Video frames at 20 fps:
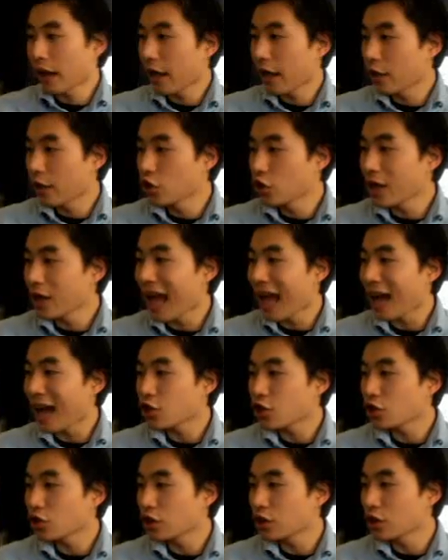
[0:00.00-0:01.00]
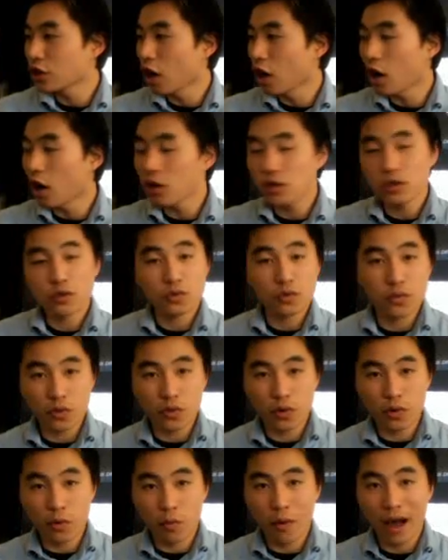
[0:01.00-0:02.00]
and you can actually also
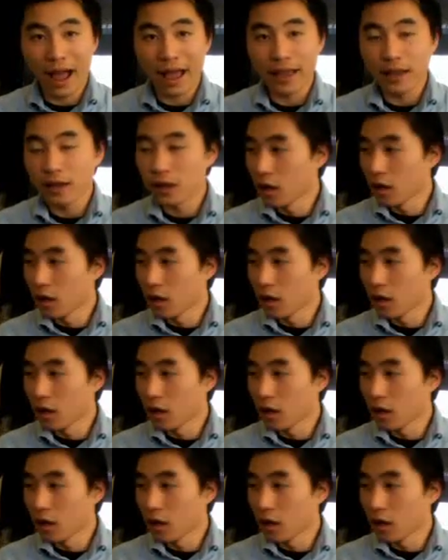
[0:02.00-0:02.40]
Google why,